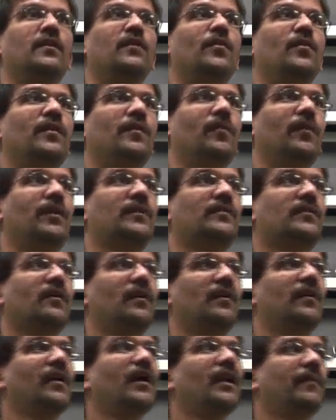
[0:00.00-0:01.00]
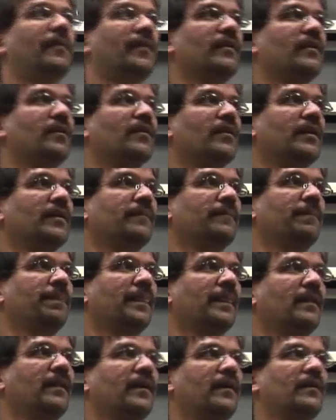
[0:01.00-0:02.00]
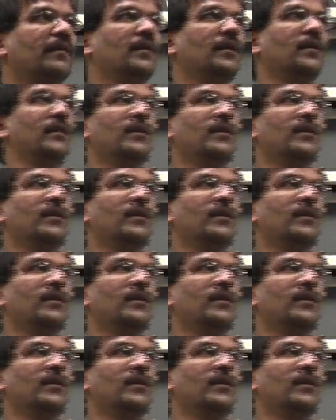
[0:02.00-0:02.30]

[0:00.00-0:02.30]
doing what is called dynamic loading, right?